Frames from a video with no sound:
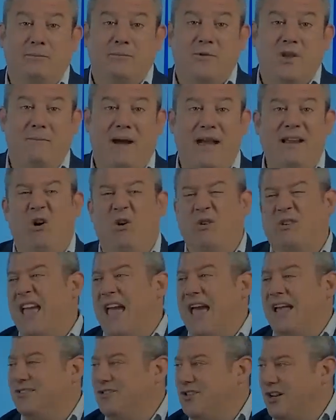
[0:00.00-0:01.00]
you may not
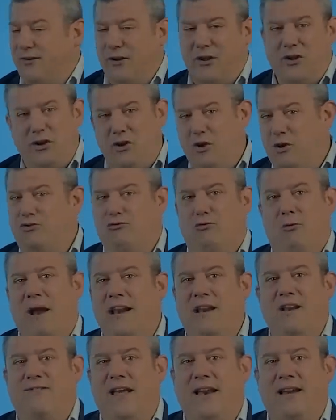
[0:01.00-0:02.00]
get sort of a huge
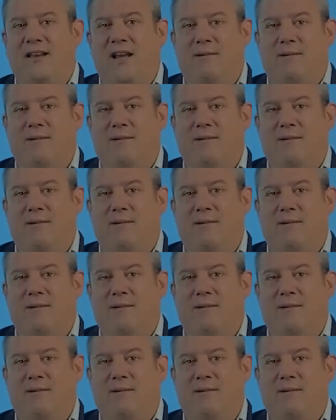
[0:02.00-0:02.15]
rain event